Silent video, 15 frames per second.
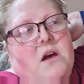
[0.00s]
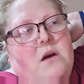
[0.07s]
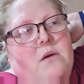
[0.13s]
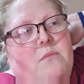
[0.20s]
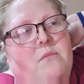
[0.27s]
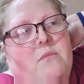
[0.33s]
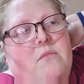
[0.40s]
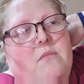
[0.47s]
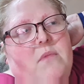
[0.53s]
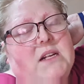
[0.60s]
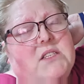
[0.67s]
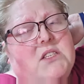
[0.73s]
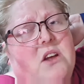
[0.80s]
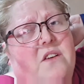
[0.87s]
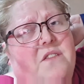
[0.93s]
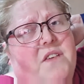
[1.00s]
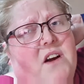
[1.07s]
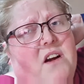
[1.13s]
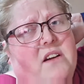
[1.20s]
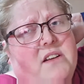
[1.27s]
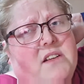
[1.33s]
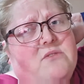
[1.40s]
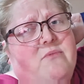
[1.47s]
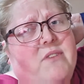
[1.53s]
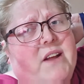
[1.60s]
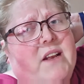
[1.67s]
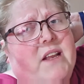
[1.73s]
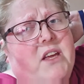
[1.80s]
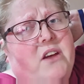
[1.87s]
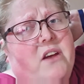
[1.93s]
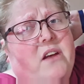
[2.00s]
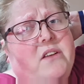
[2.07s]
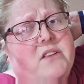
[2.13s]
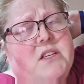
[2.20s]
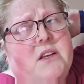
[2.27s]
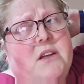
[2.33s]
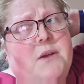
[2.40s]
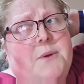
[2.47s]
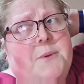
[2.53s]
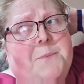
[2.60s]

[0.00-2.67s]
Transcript: And so far it's really good.